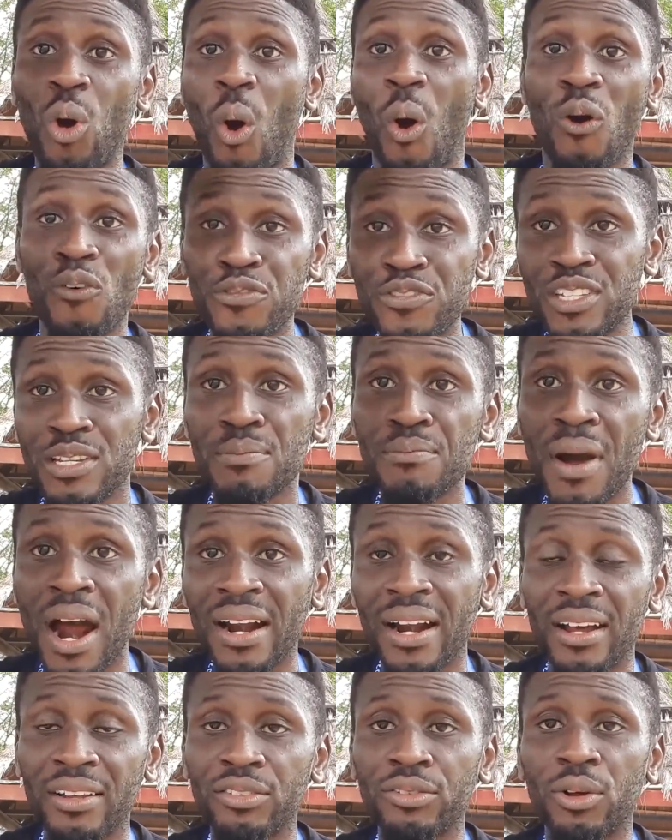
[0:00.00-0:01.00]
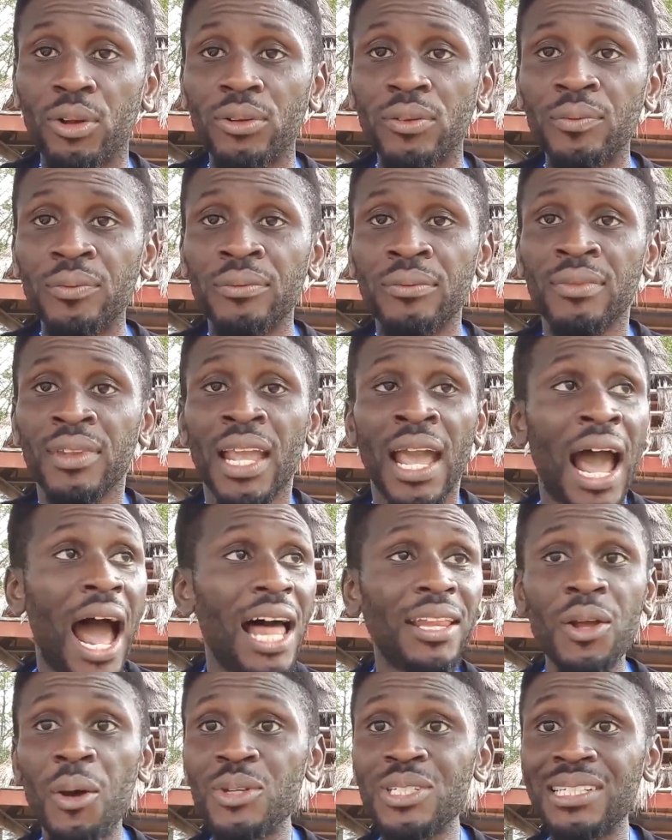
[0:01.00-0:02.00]
of the marathon
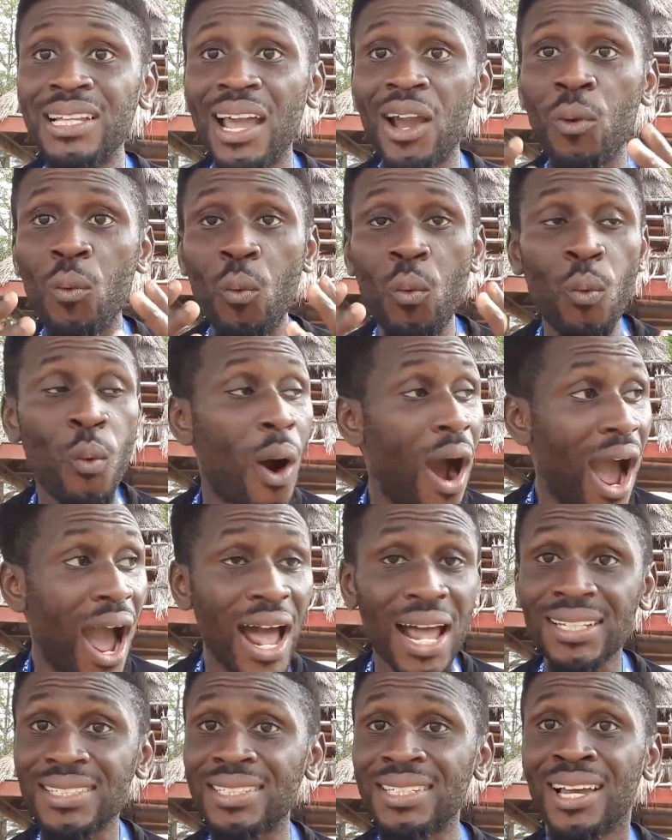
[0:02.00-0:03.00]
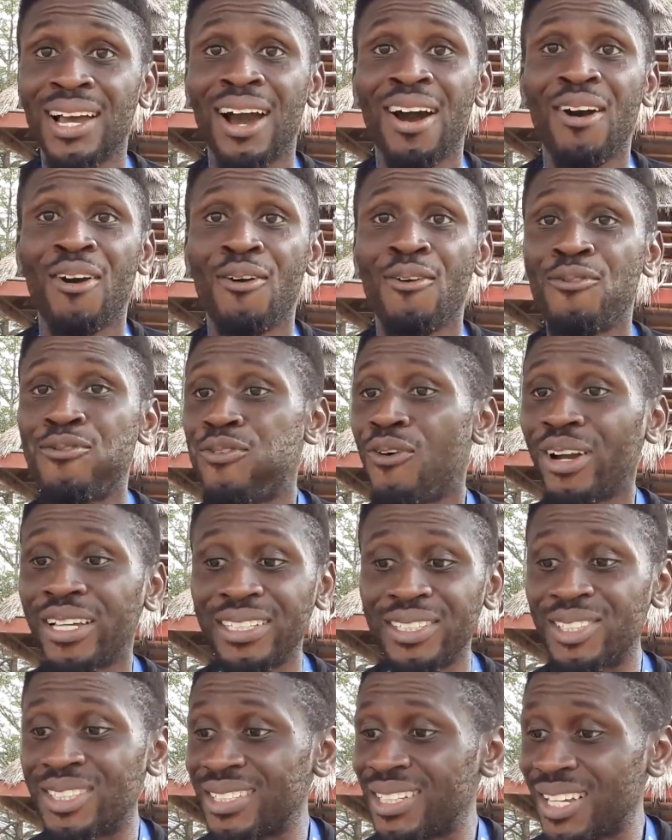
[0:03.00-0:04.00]
and i was like what for
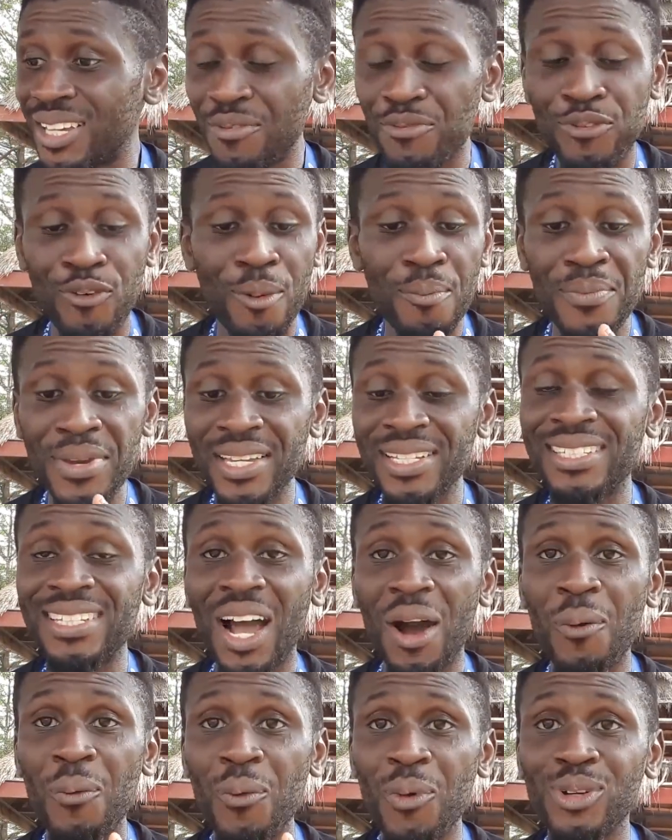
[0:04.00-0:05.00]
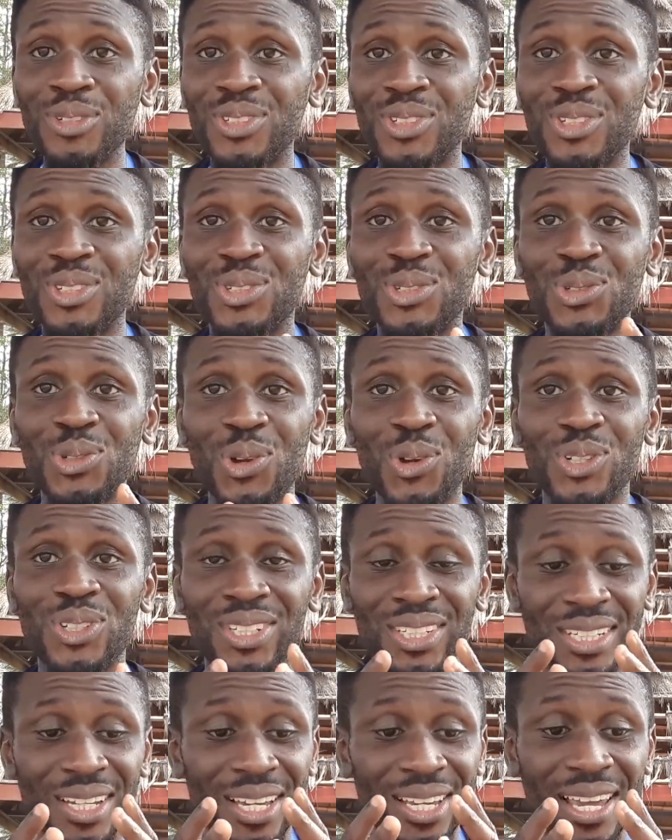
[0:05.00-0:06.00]
it for me that was
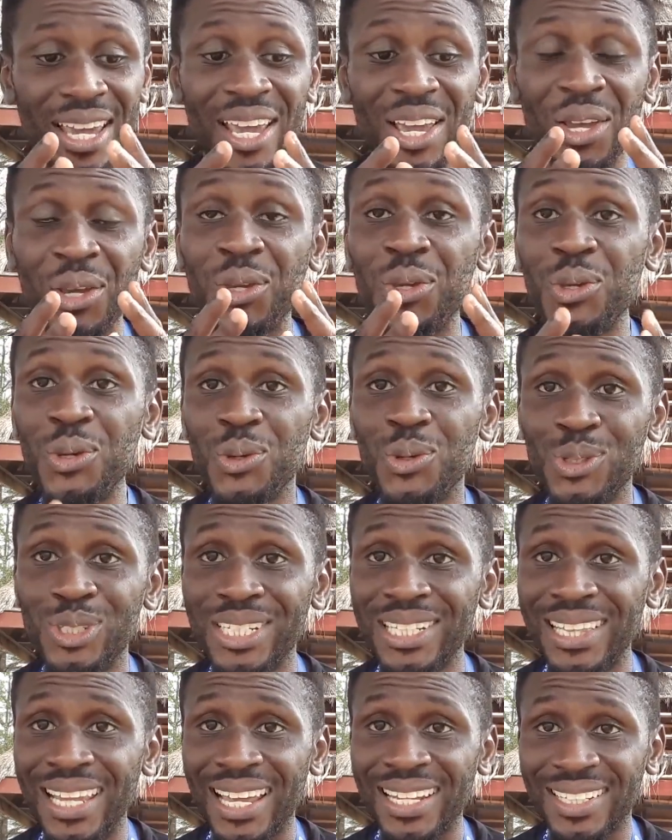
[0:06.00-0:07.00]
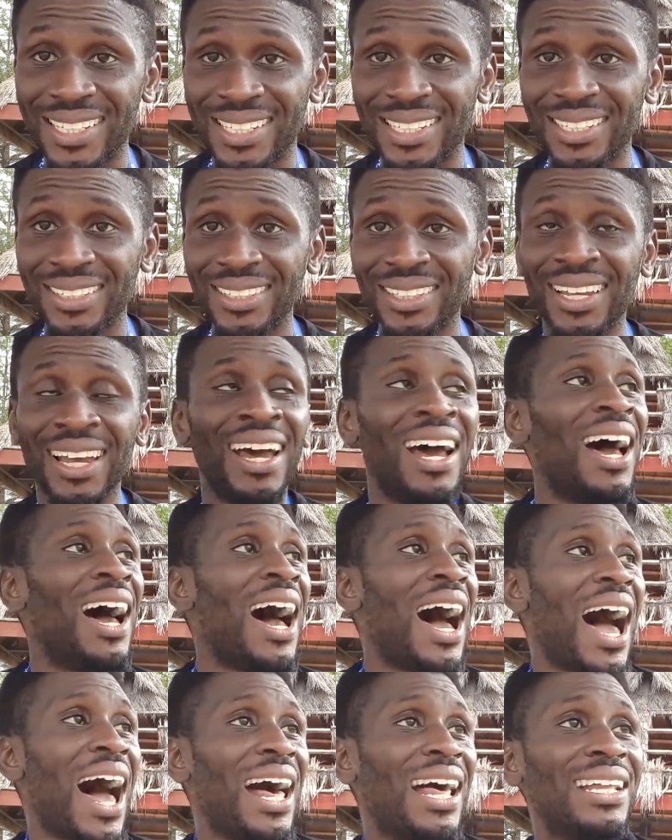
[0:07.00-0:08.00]
such a huge lesson
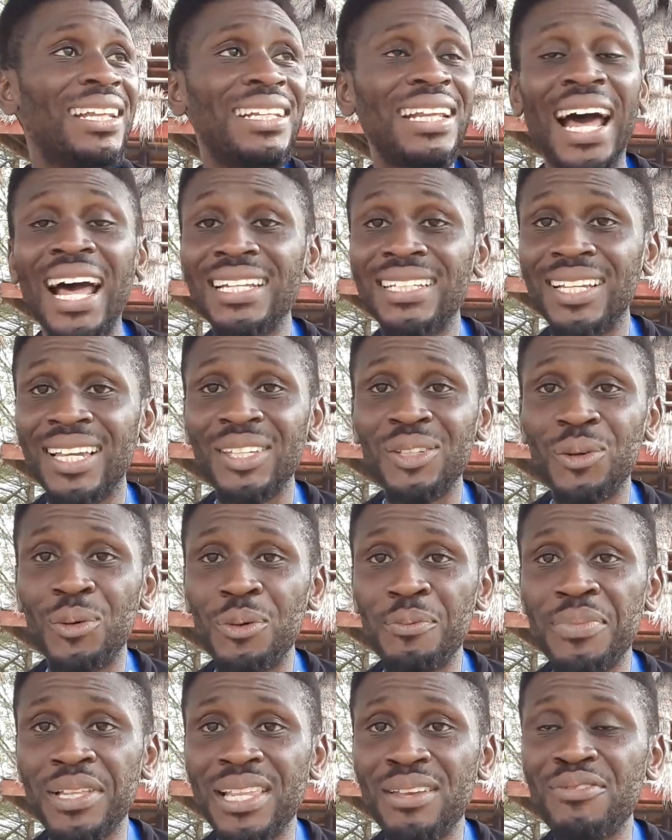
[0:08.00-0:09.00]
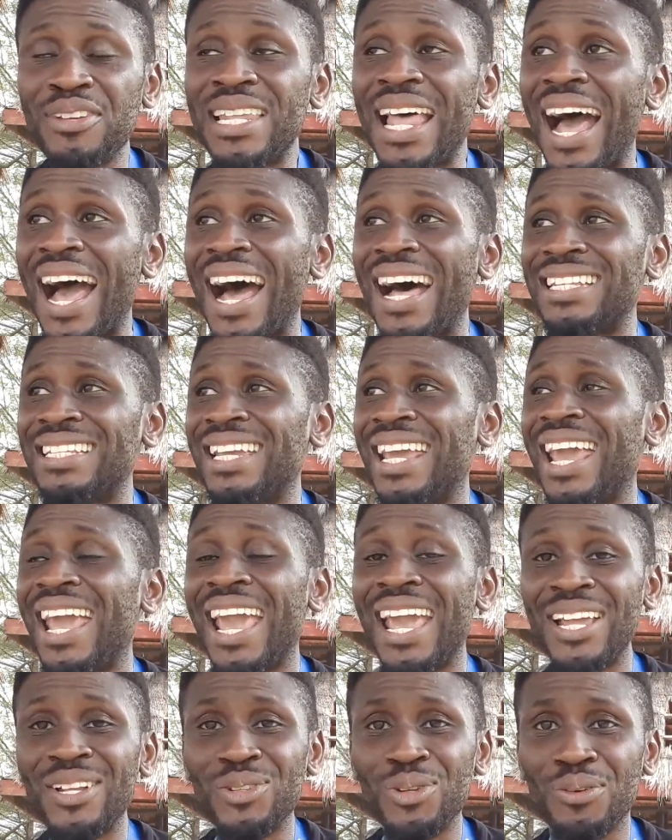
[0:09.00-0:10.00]
and you won't believe it that at the
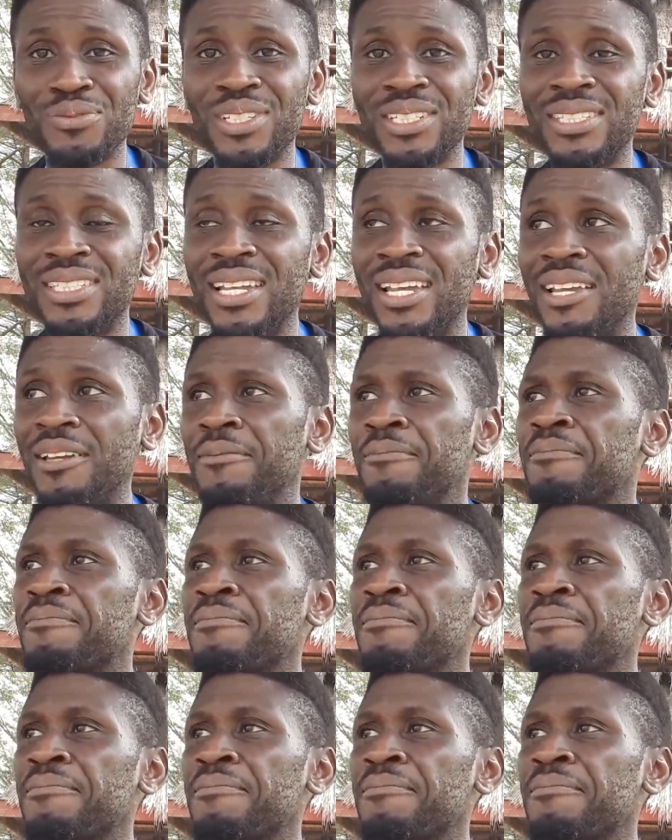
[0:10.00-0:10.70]
end of the day